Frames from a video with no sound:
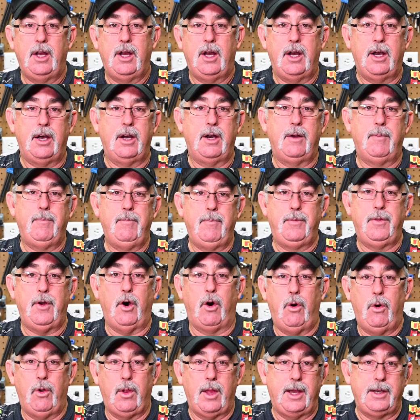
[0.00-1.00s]

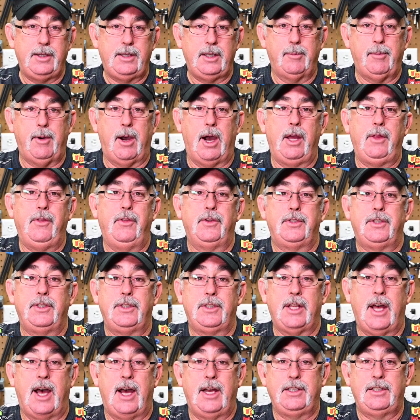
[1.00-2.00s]
The whole idea behind this
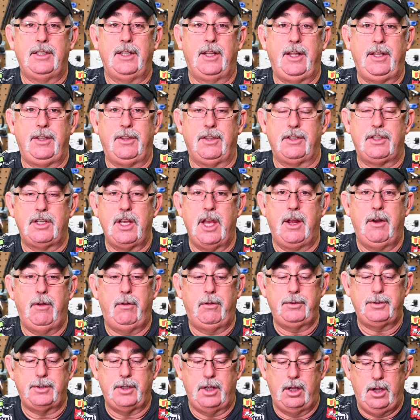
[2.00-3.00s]
is to isolate the
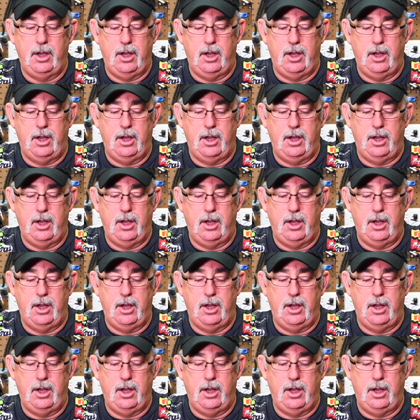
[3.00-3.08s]
channels,